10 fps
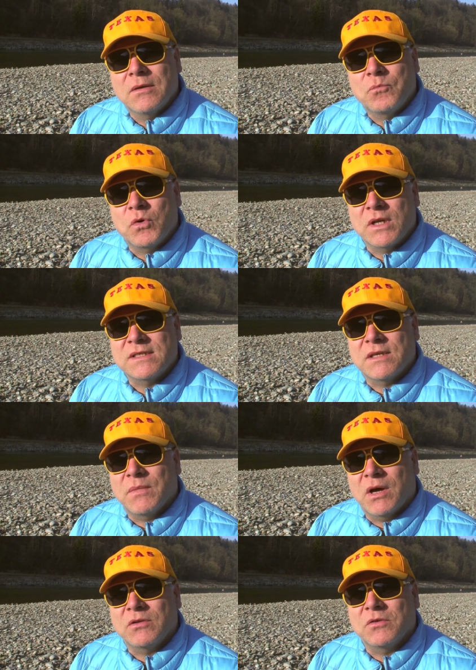bring them
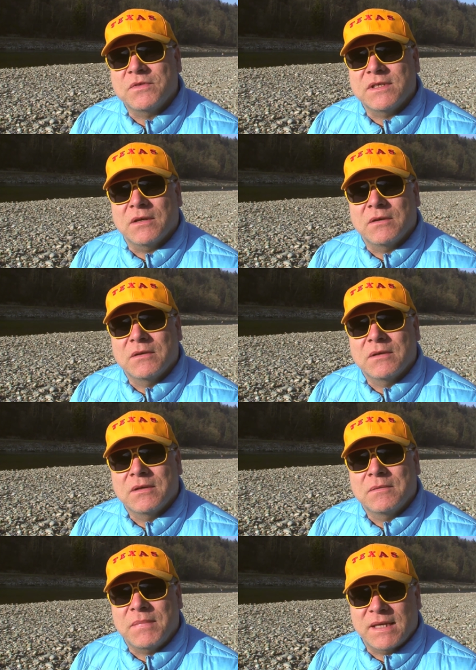out of their
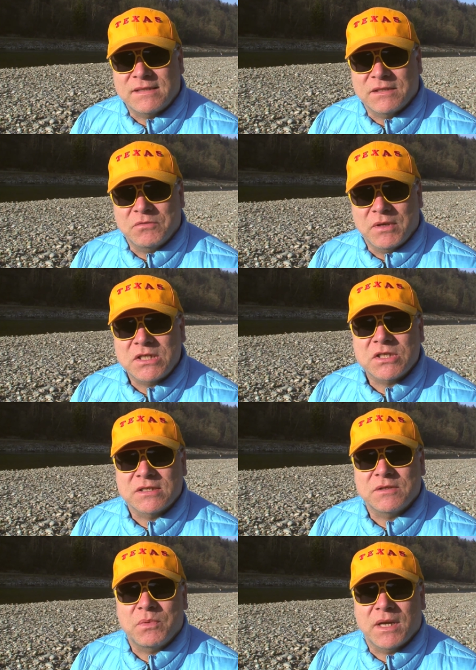bad
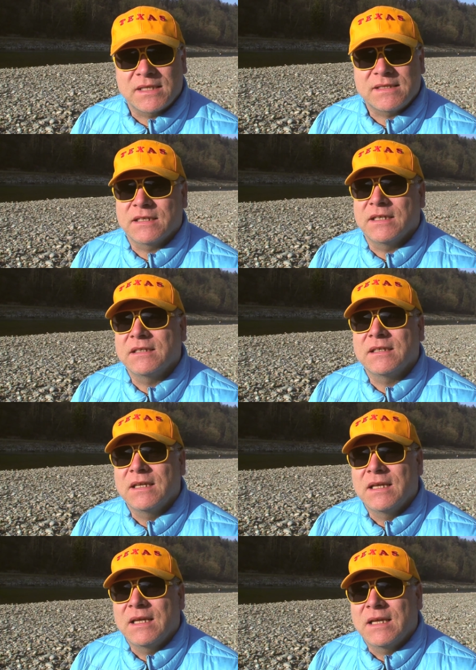situations, the plights they're in,
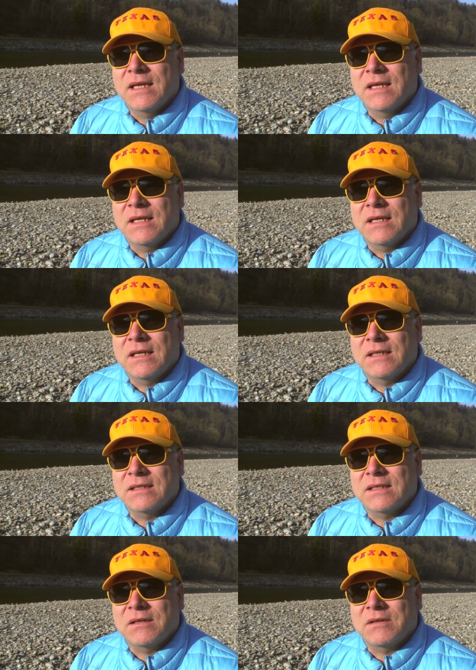
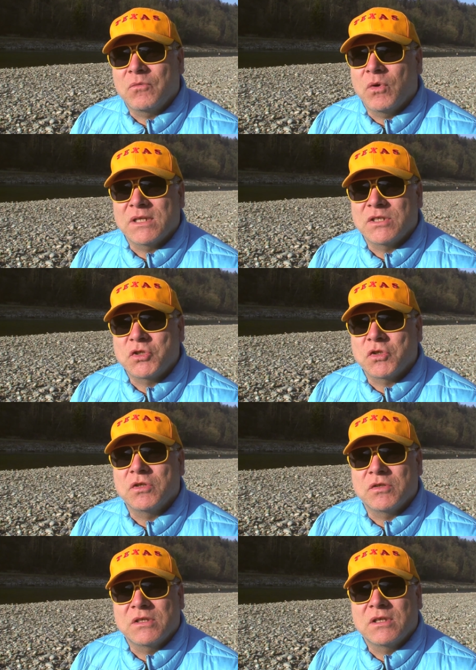one should
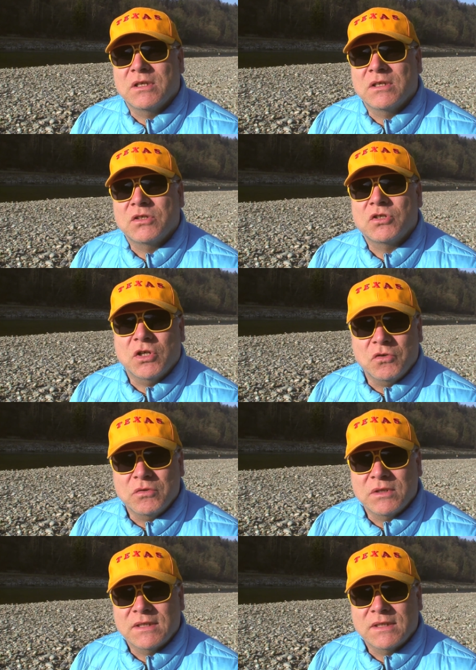not show